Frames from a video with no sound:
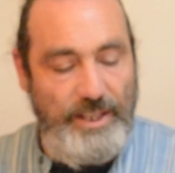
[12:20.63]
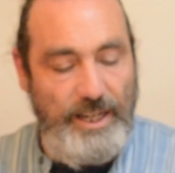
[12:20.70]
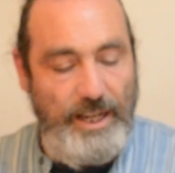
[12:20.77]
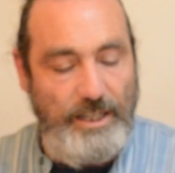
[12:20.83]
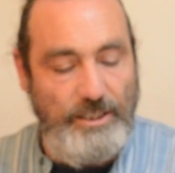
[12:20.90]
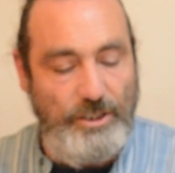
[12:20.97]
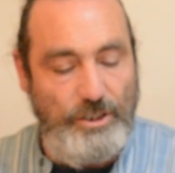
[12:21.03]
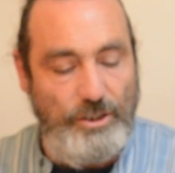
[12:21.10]
everything
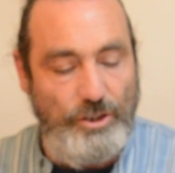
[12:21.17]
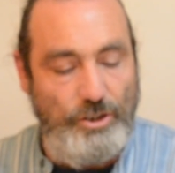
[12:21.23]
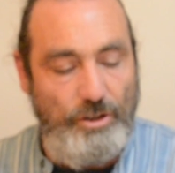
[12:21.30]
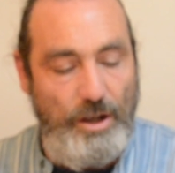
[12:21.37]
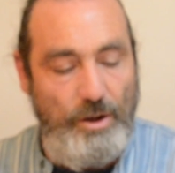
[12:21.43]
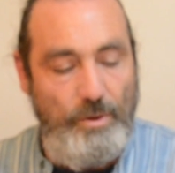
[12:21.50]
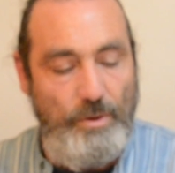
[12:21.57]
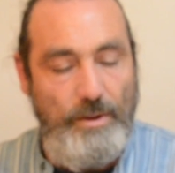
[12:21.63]
under
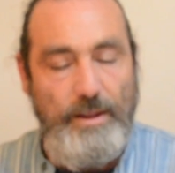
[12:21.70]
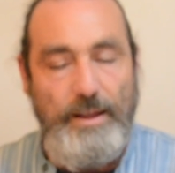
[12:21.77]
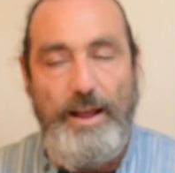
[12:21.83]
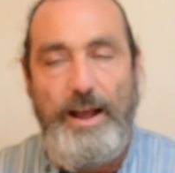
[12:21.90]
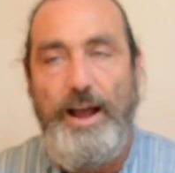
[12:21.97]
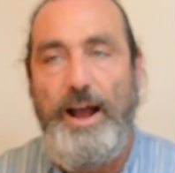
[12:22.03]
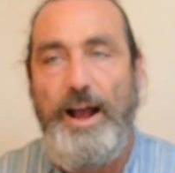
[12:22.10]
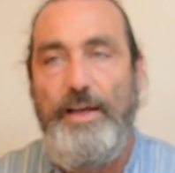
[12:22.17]
control.
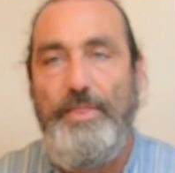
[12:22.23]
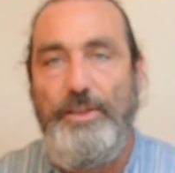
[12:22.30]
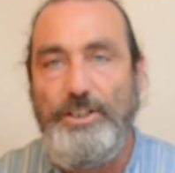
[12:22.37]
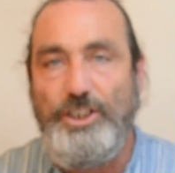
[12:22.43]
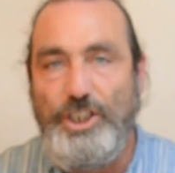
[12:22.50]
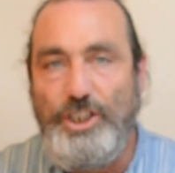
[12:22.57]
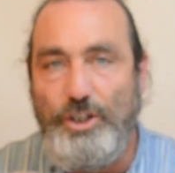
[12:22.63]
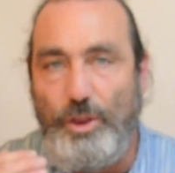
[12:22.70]

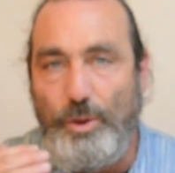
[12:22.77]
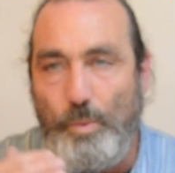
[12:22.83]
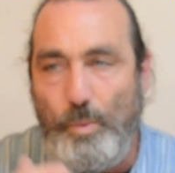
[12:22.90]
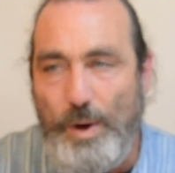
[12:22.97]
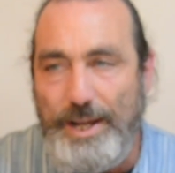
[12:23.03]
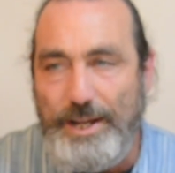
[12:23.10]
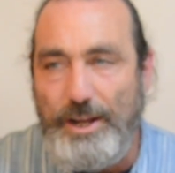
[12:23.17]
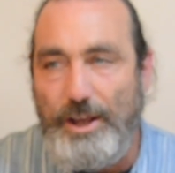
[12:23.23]
That she's got the
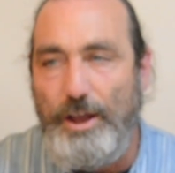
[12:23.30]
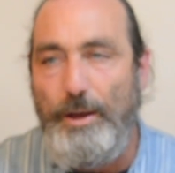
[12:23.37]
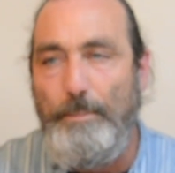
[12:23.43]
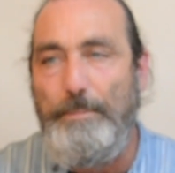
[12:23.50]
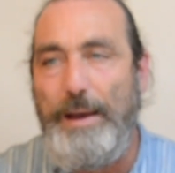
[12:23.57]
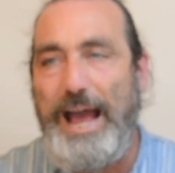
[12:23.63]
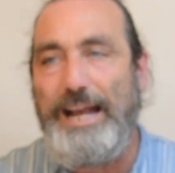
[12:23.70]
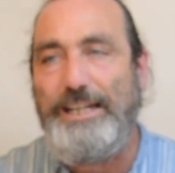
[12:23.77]
wind at her
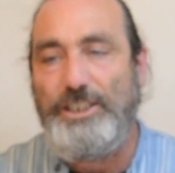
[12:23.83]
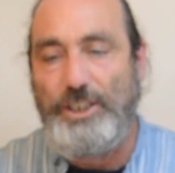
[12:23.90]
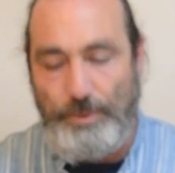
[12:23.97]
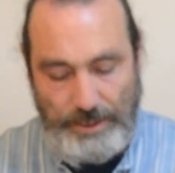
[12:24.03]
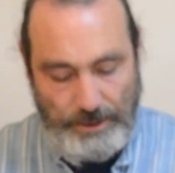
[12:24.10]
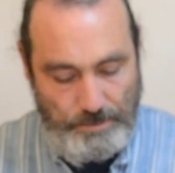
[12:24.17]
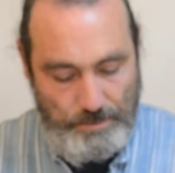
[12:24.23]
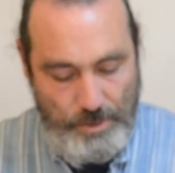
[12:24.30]
back, so
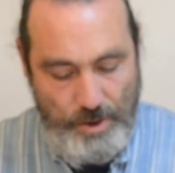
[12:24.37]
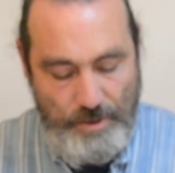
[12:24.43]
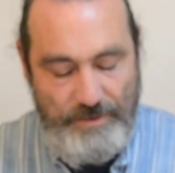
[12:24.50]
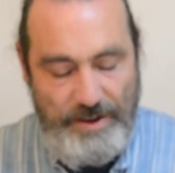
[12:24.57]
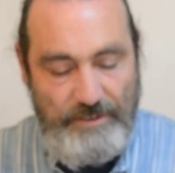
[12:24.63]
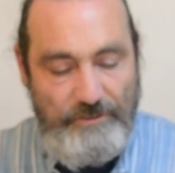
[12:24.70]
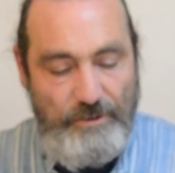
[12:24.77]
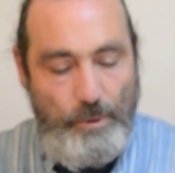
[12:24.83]
it's
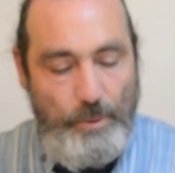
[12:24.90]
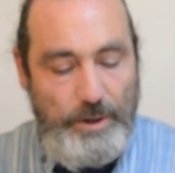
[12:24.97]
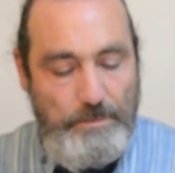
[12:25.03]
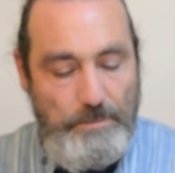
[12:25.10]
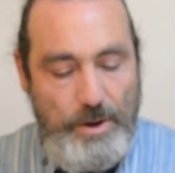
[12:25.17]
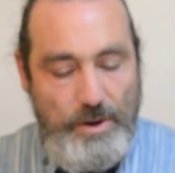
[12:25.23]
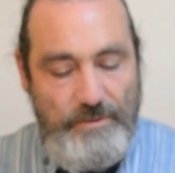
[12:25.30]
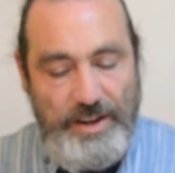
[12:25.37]
moving
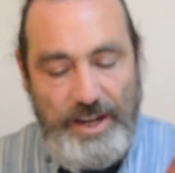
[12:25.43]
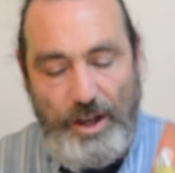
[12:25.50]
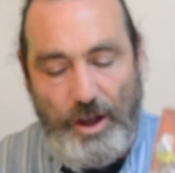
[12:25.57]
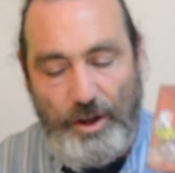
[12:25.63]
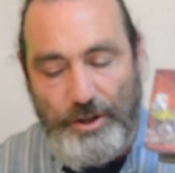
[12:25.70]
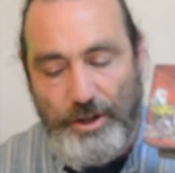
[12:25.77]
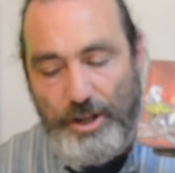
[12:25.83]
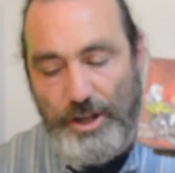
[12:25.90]
forward, moving
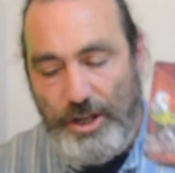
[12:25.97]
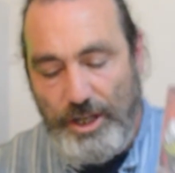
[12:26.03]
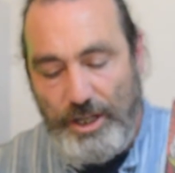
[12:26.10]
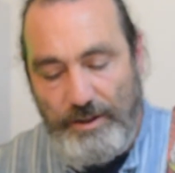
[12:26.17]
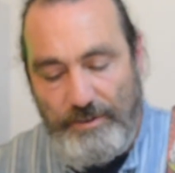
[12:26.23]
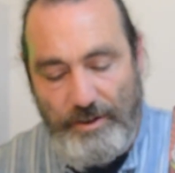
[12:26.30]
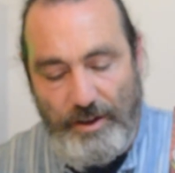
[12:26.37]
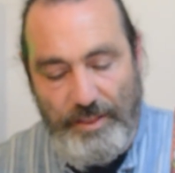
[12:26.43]
on.
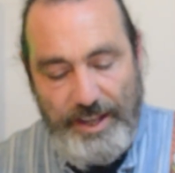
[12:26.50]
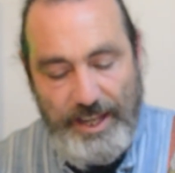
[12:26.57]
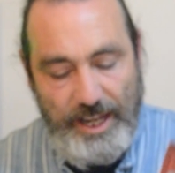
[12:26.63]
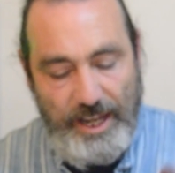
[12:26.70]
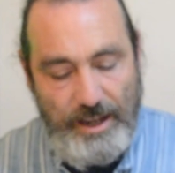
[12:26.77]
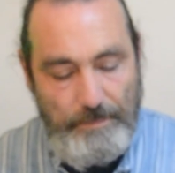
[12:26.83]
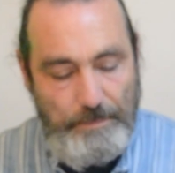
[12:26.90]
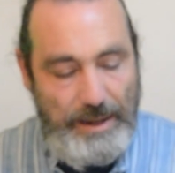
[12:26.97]
You've got the
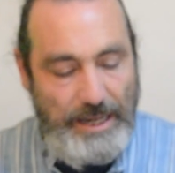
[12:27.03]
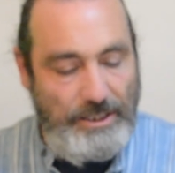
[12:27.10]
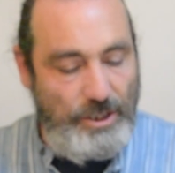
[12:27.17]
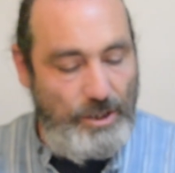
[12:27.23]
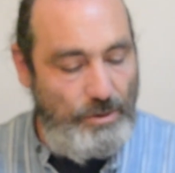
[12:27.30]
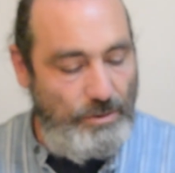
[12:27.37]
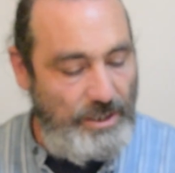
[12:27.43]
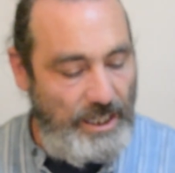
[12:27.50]
King of
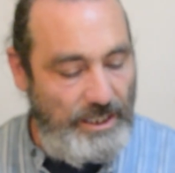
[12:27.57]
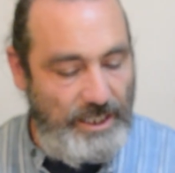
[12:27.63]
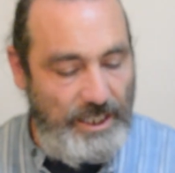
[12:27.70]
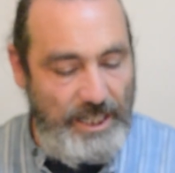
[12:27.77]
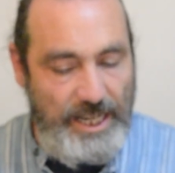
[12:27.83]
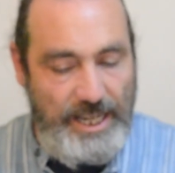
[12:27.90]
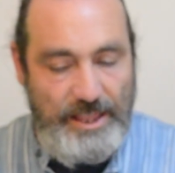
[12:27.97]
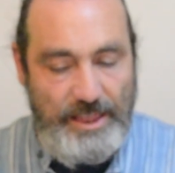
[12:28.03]
Pentacles
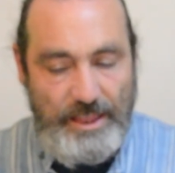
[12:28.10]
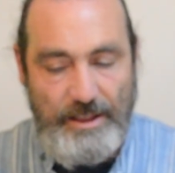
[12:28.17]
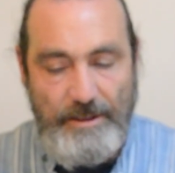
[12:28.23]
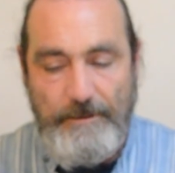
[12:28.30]
underneath.